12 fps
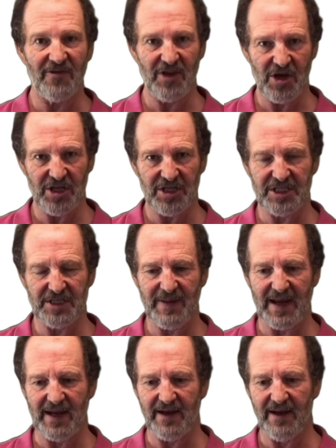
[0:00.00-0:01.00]
the Earth
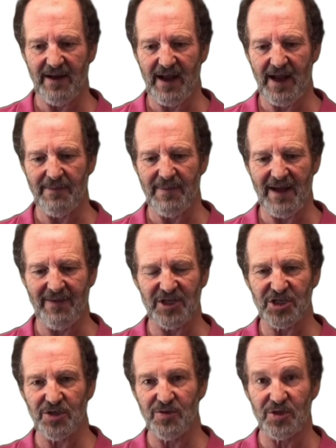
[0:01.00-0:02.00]
spinning, and the
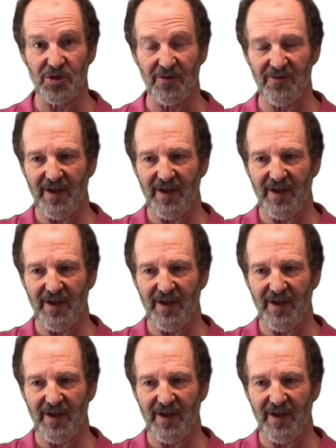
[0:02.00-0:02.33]
two sort of